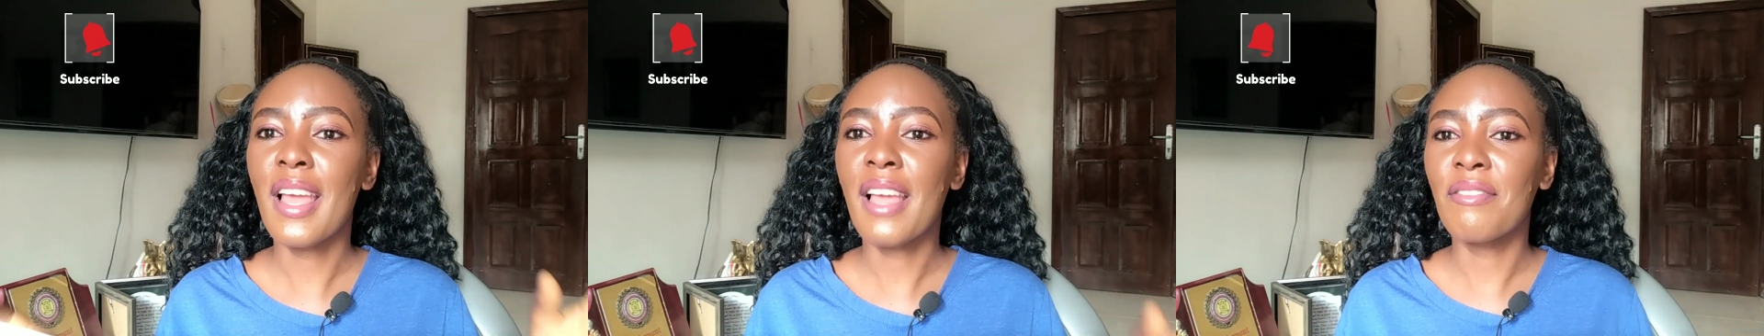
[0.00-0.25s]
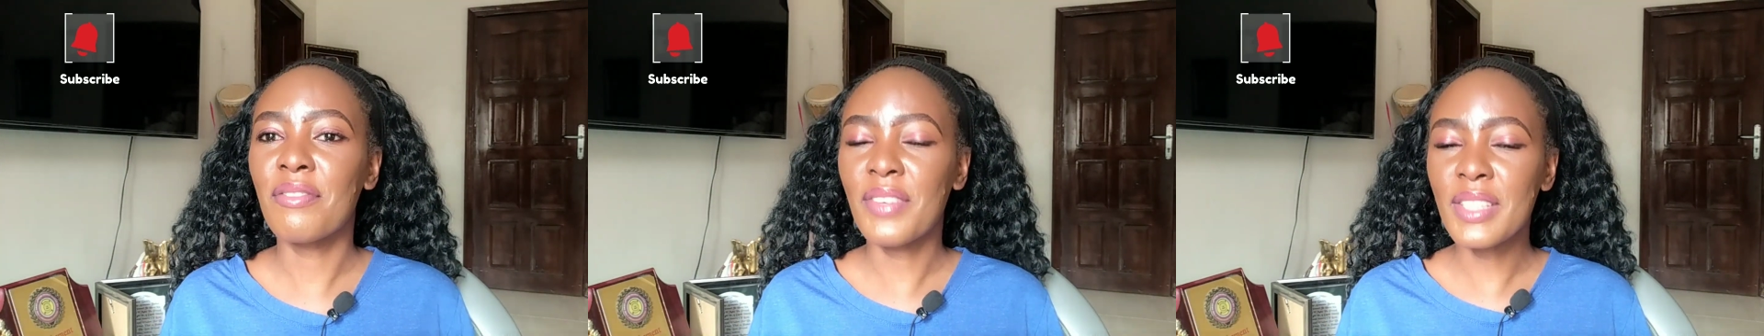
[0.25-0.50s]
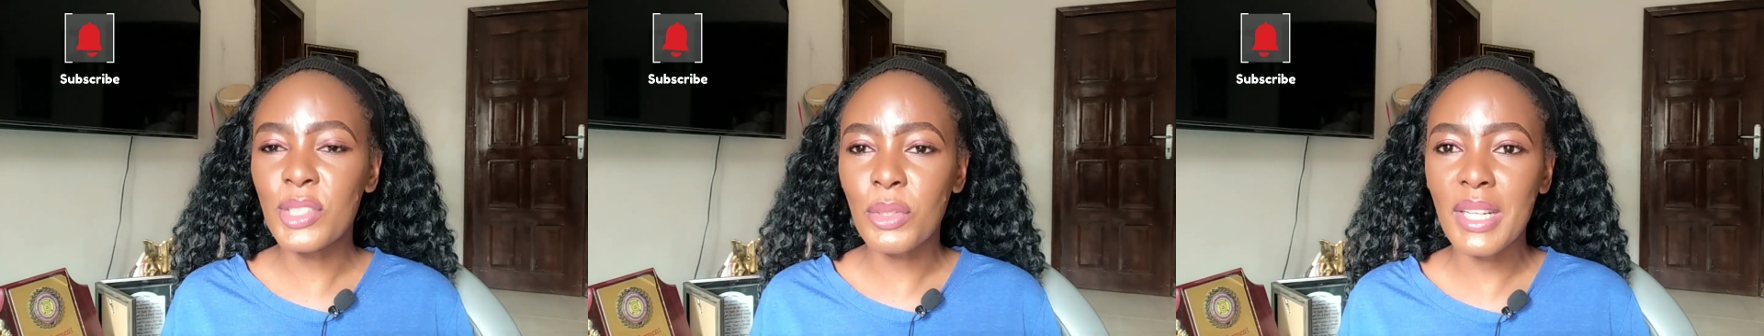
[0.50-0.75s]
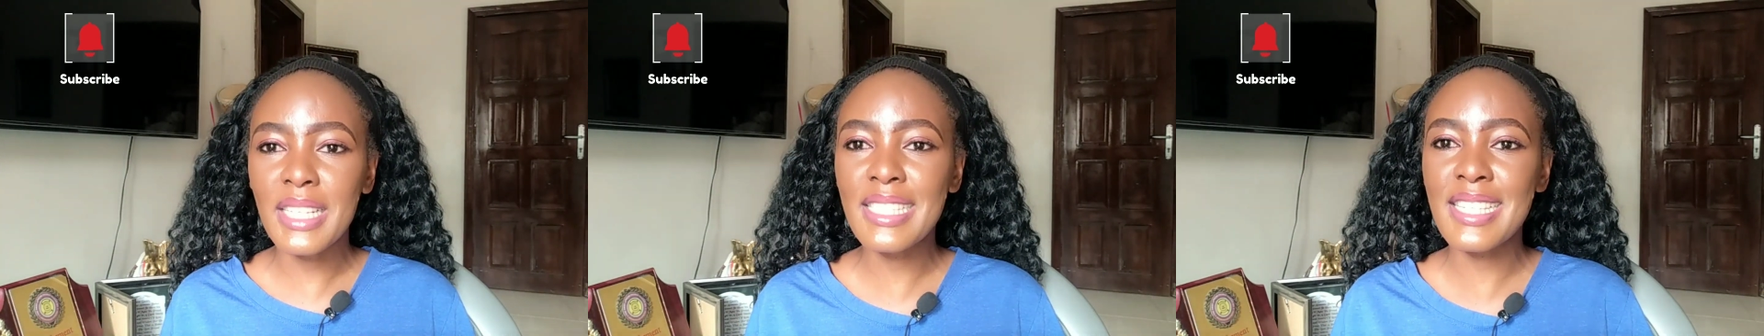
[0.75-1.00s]

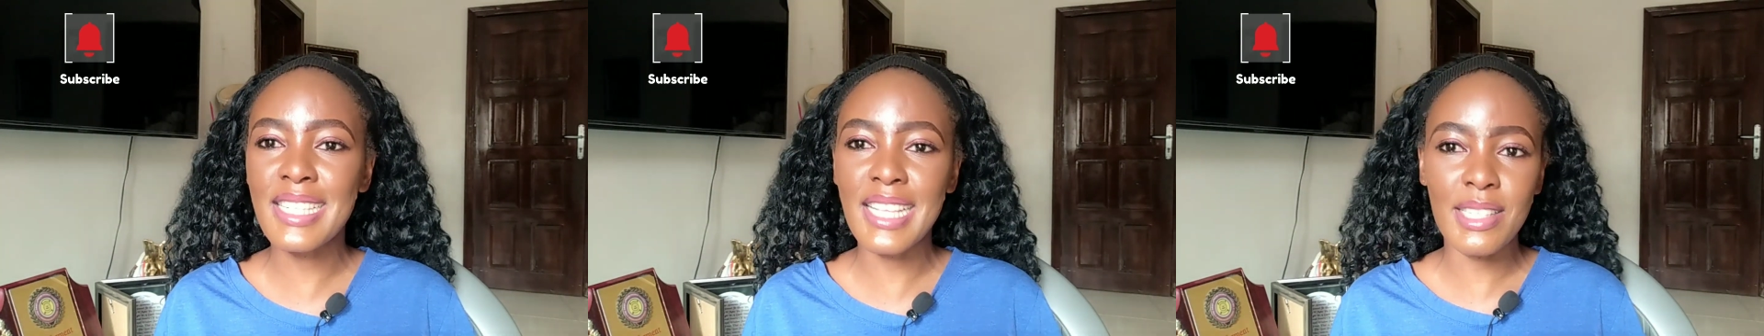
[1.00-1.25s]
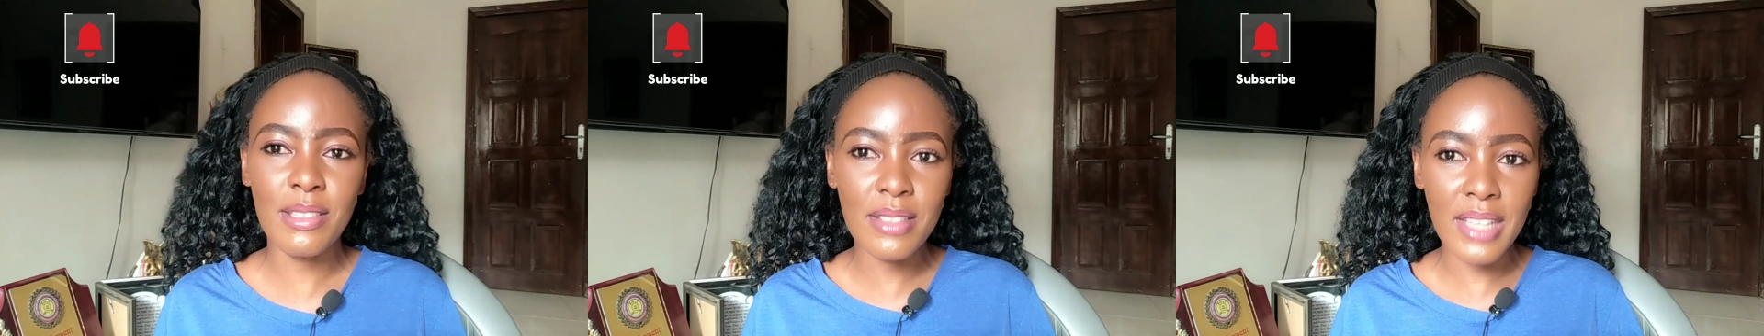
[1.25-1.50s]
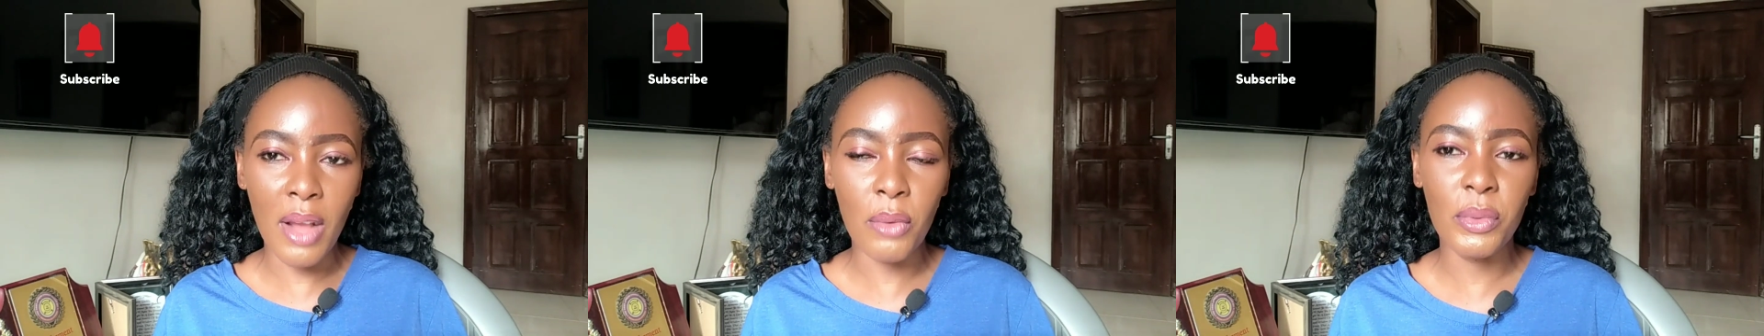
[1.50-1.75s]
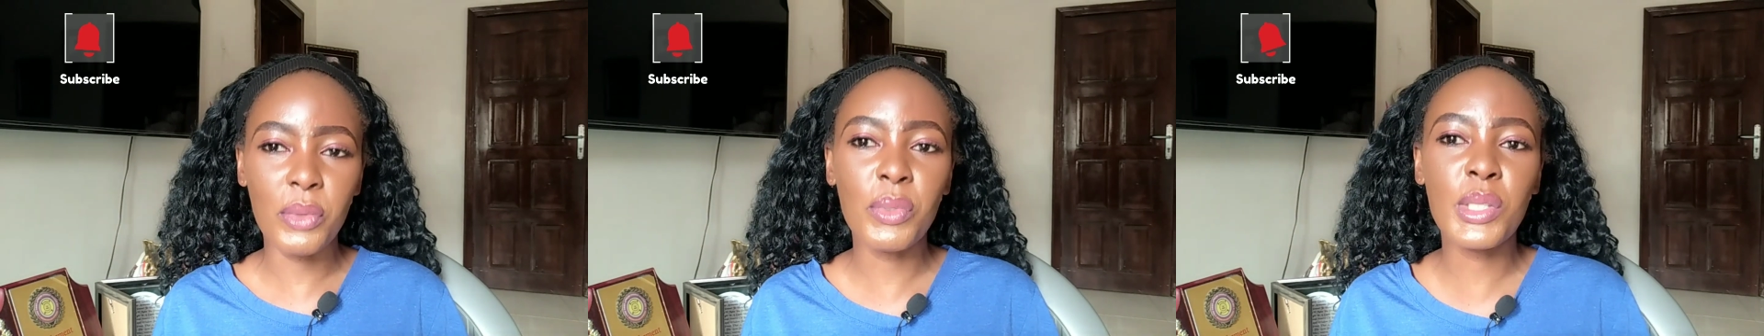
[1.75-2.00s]
eventually settle down with,